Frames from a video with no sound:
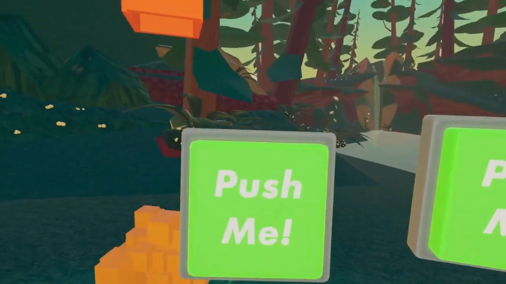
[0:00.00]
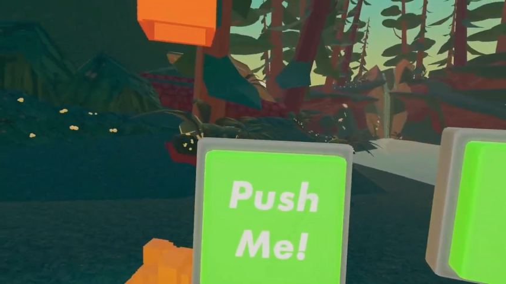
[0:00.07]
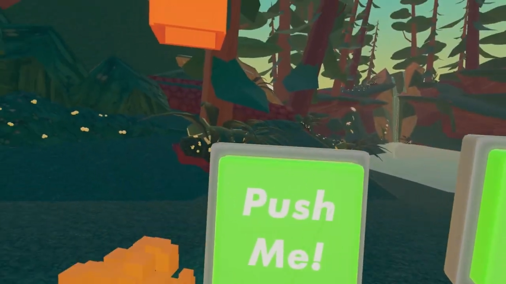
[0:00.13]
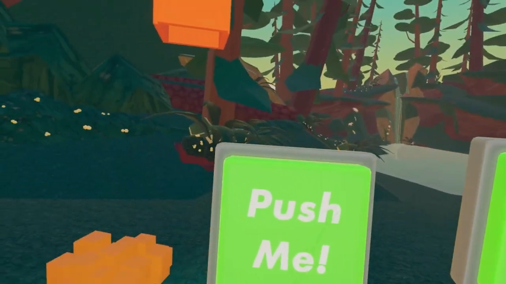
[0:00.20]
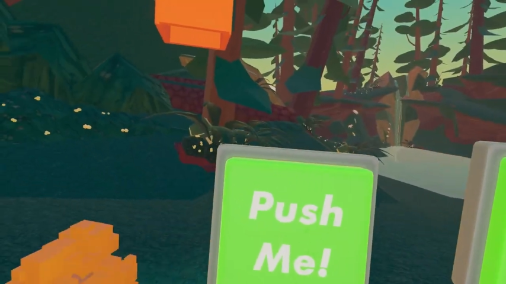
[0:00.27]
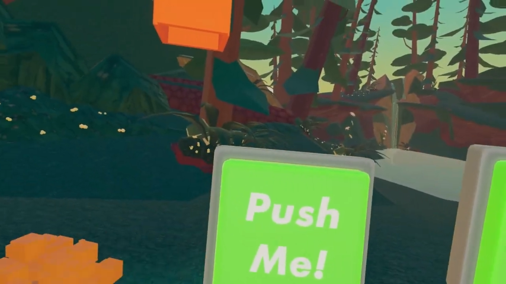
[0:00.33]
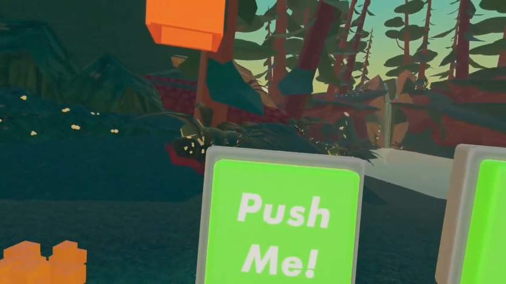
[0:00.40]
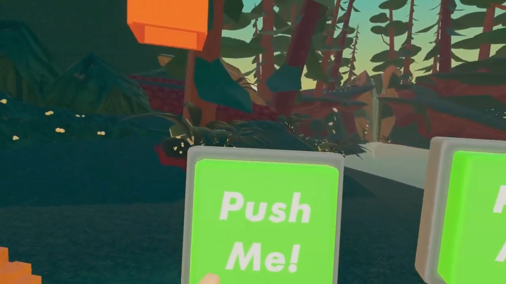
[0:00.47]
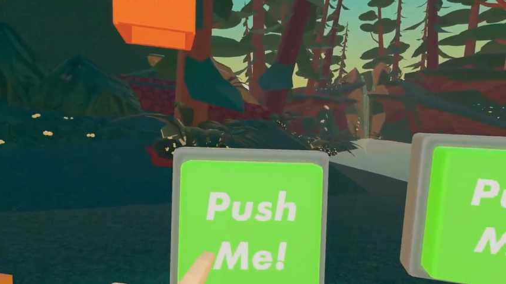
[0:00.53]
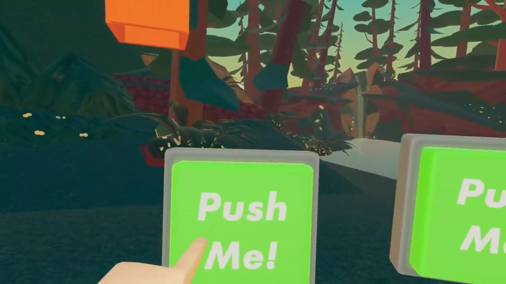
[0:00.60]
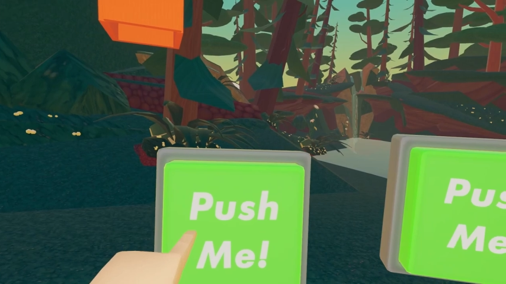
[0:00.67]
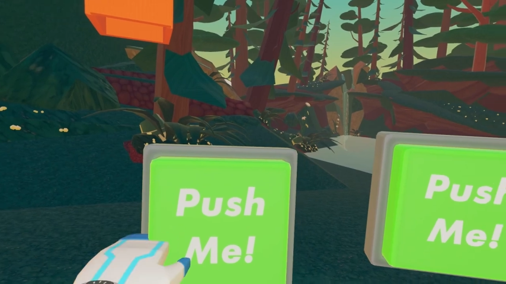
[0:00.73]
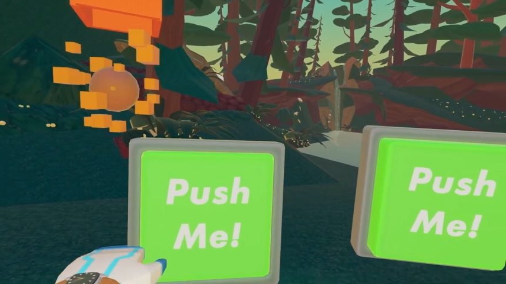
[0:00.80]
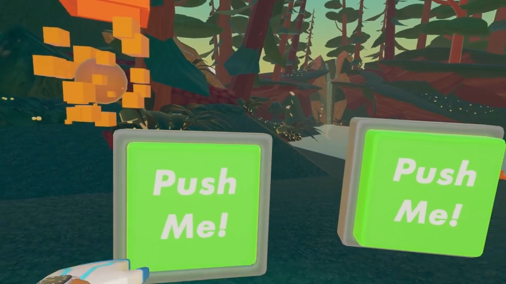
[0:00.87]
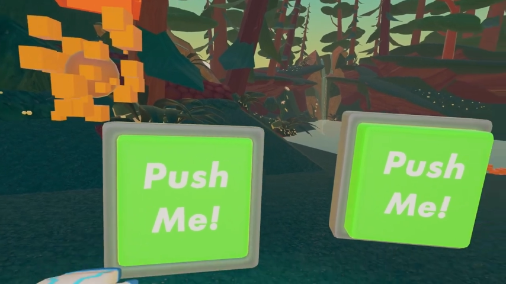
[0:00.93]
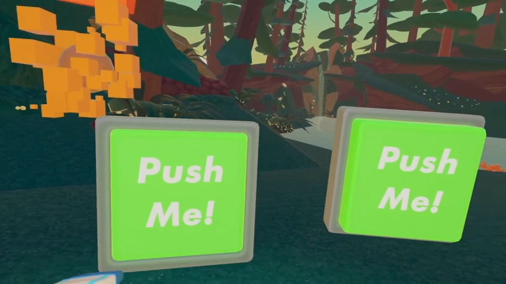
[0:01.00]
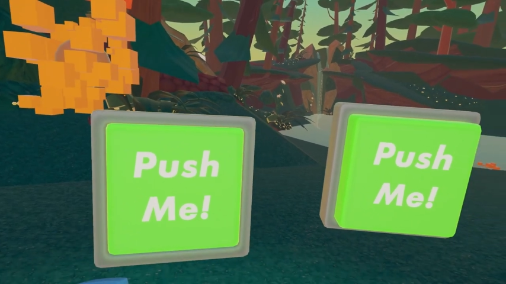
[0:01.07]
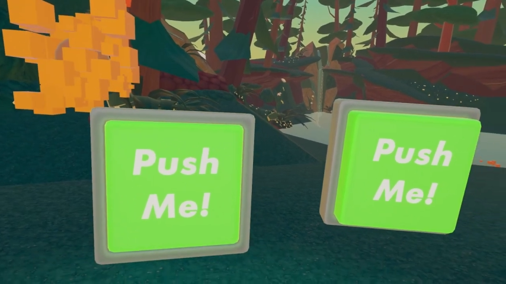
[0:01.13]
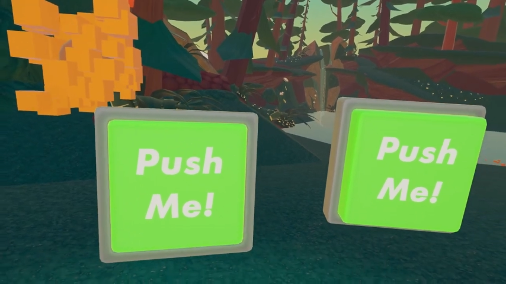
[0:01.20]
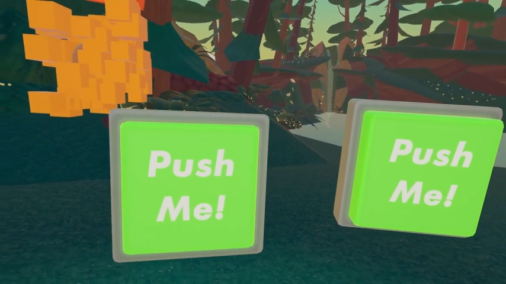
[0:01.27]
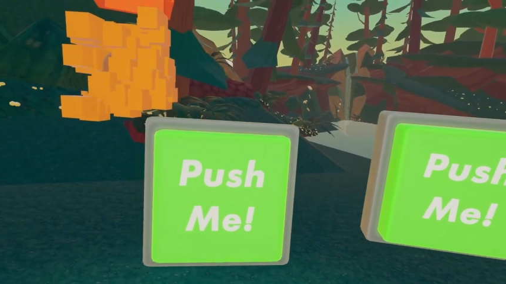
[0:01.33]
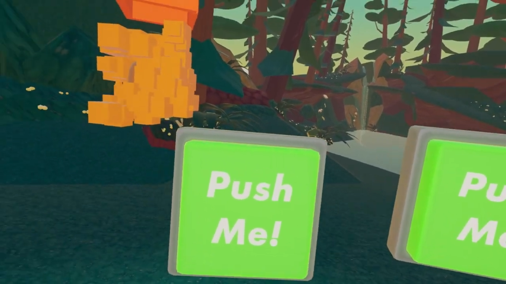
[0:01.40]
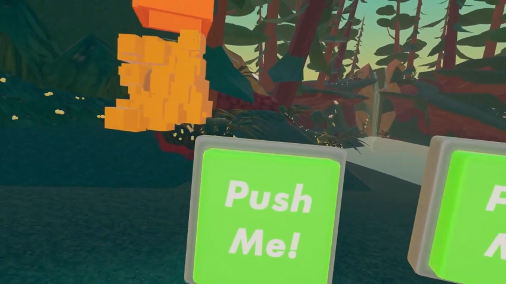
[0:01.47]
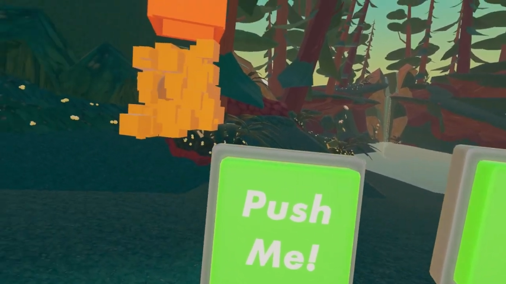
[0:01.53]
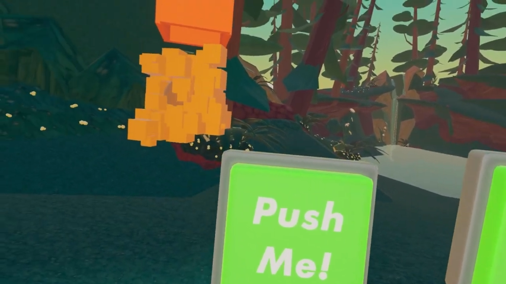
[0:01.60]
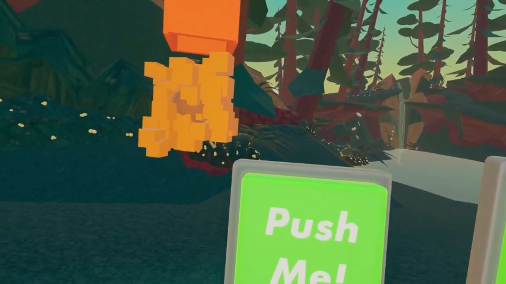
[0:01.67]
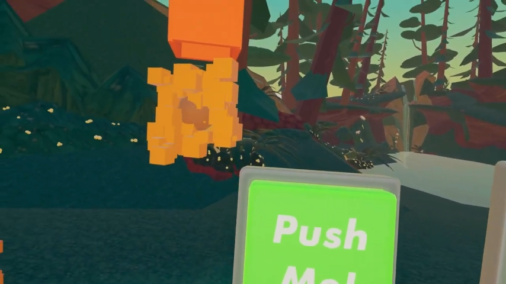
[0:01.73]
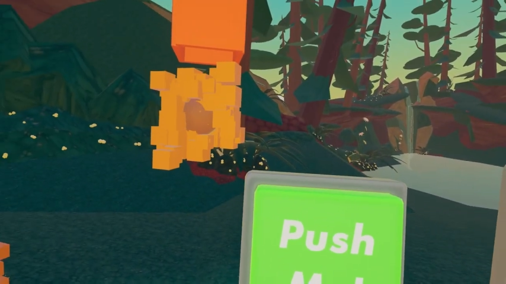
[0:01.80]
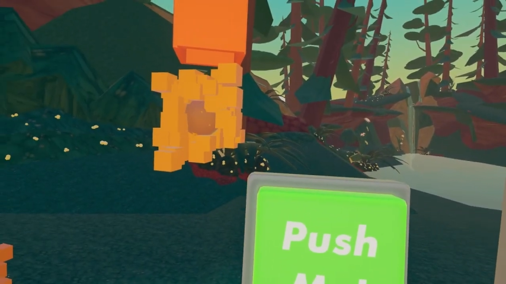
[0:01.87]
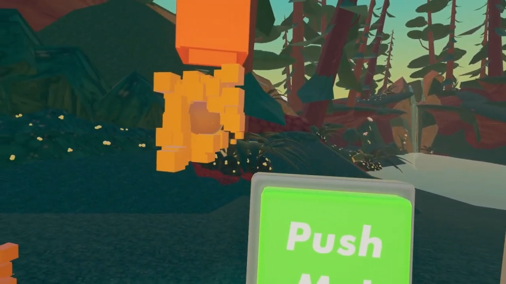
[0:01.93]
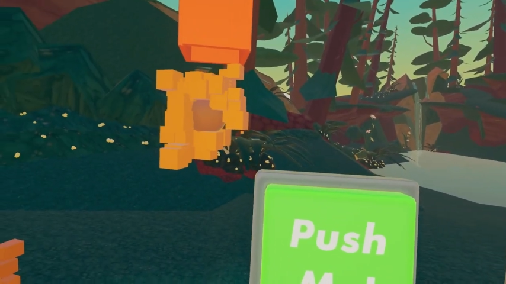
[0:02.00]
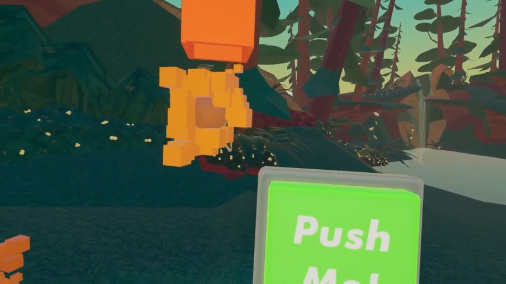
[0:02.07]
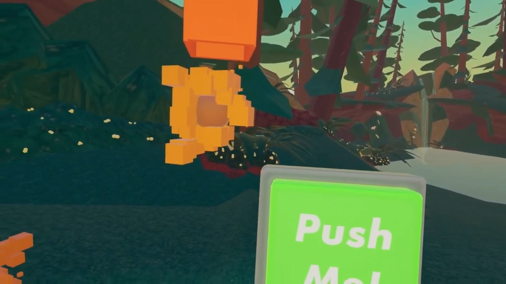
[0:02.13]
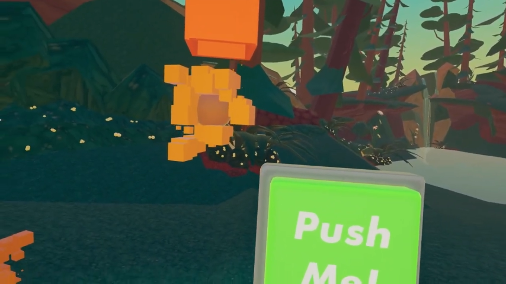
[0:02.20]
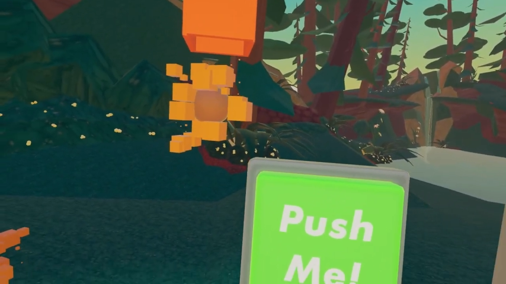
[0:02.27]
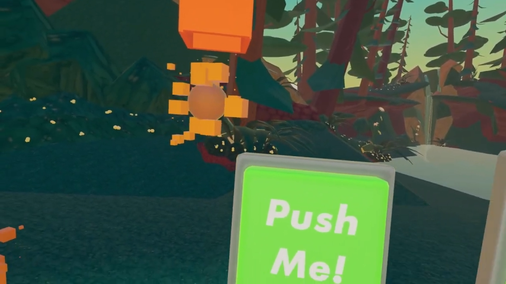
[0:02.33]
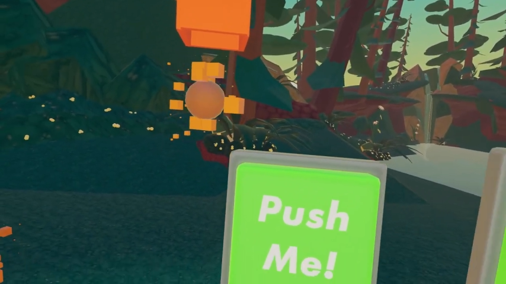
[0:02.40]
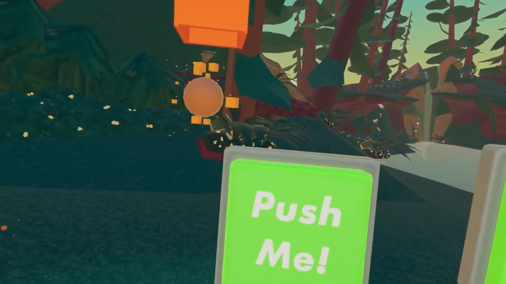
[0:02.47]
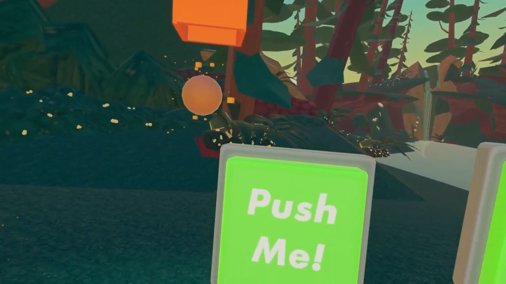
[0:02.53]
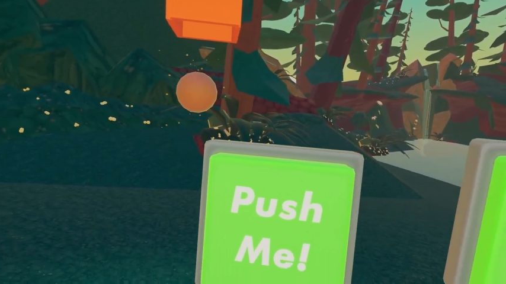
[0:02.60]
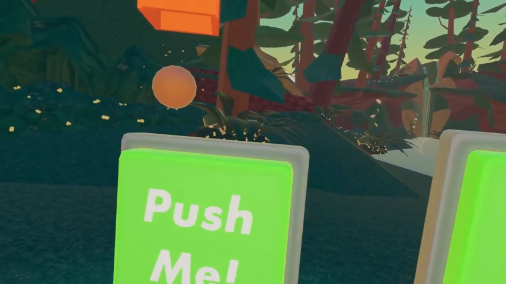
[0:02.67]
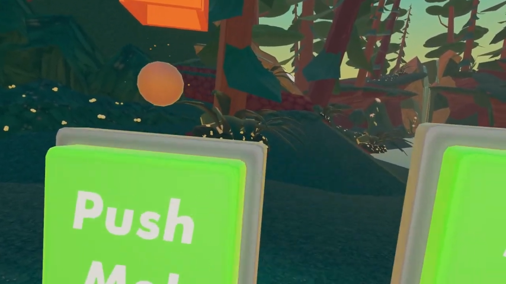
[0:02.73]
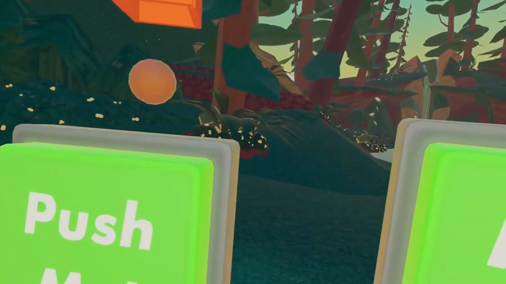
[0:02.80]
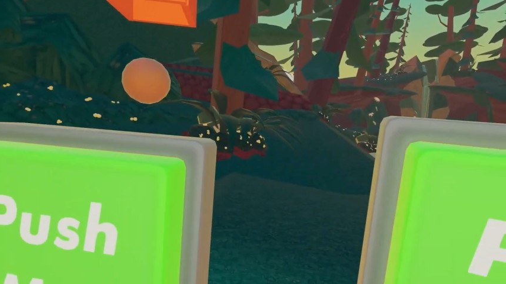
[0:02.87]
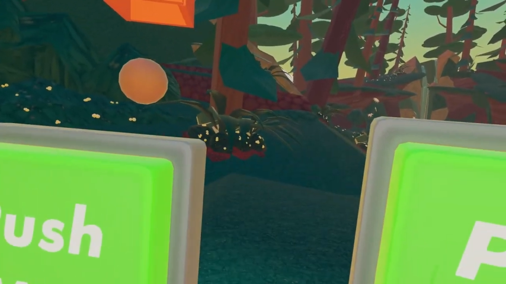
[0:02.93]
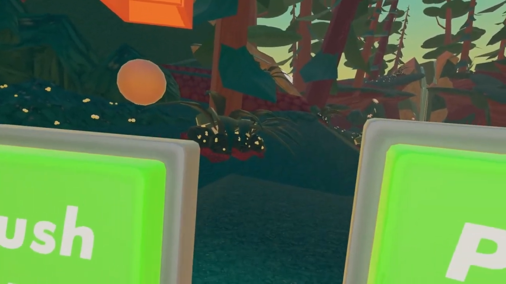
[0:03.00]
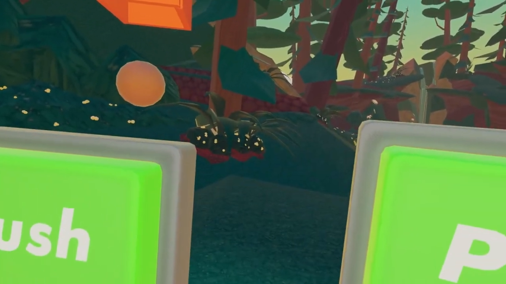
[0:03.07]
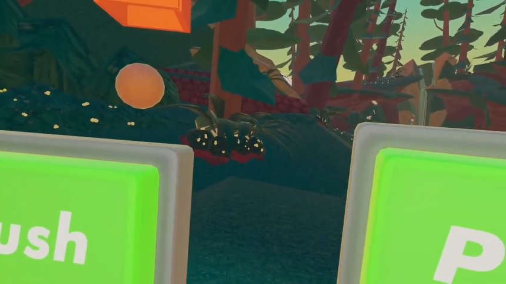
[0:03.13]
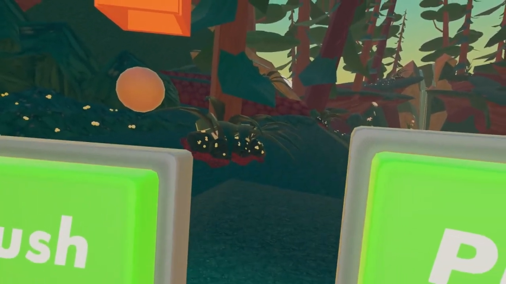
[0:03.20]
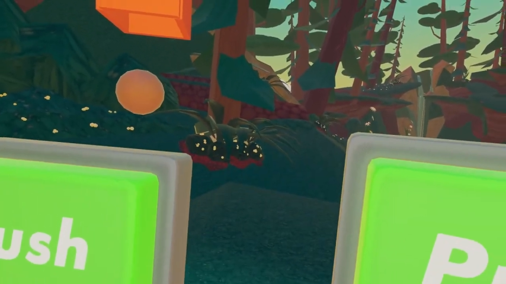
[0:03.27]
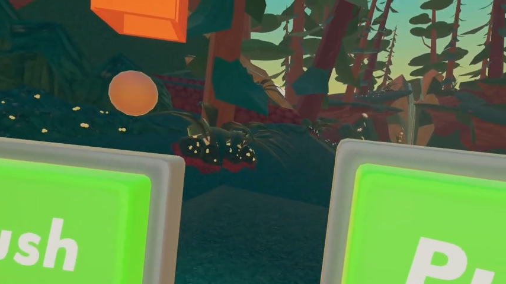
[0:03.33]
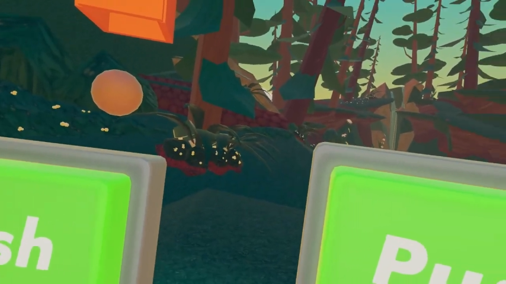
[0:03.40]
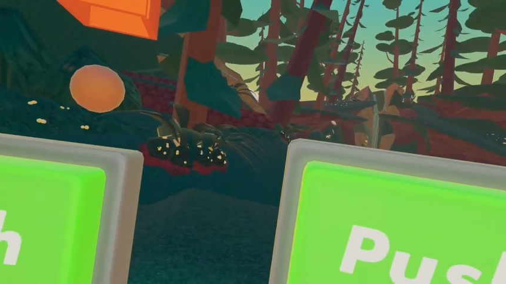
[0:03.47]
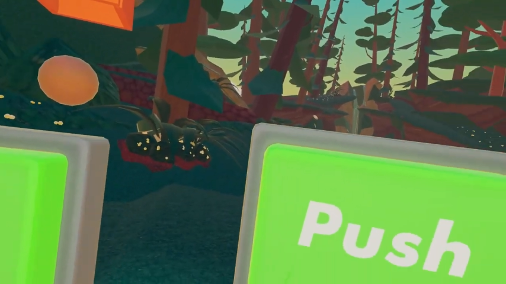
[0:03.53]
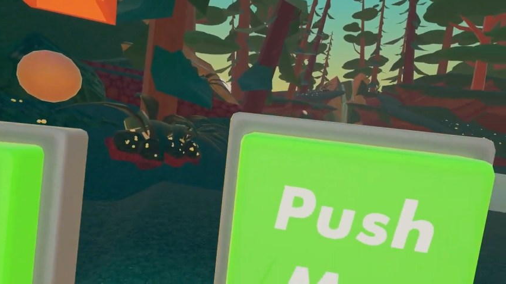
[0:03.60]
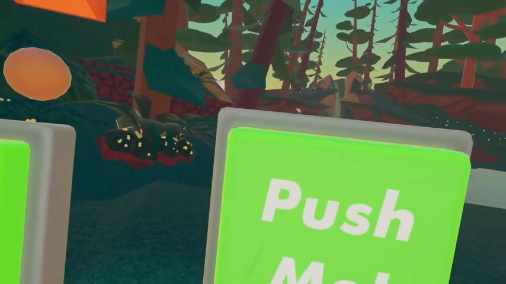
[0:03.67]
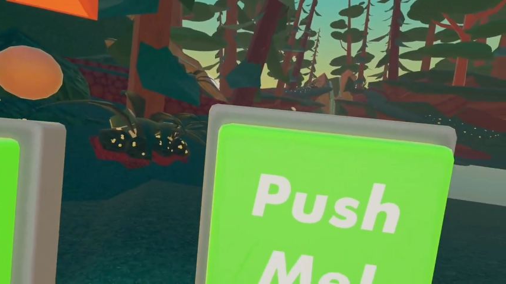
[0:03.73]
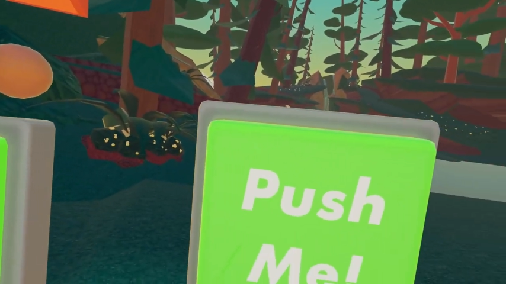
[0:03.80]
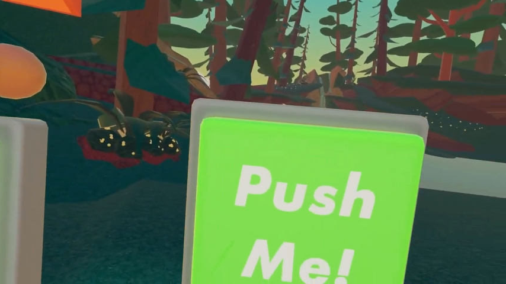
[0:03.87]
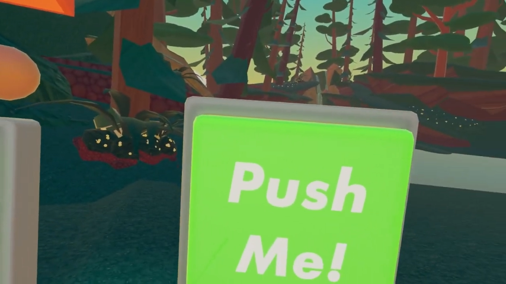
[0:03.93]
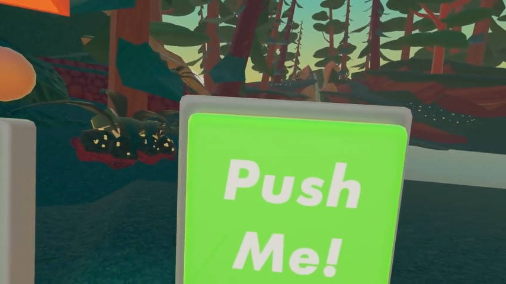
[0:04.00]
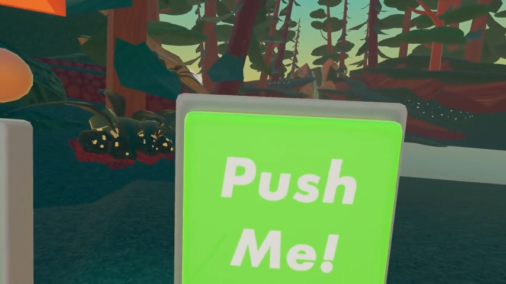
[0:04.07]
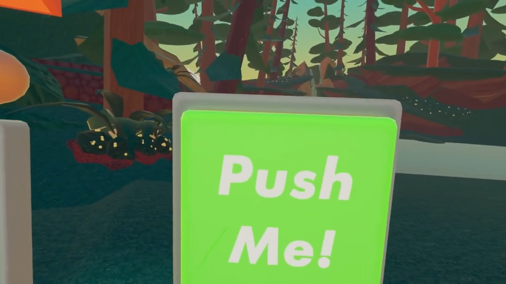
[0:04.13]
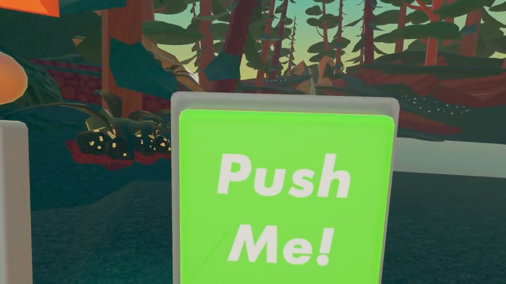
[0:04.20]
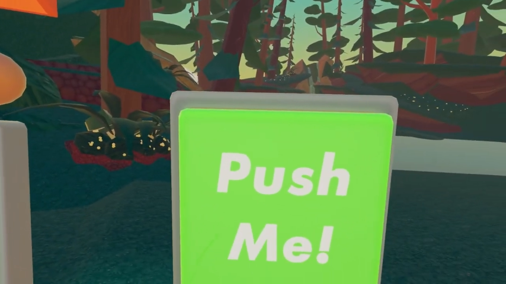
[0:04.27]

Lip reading: Nobody's mouth can be seen.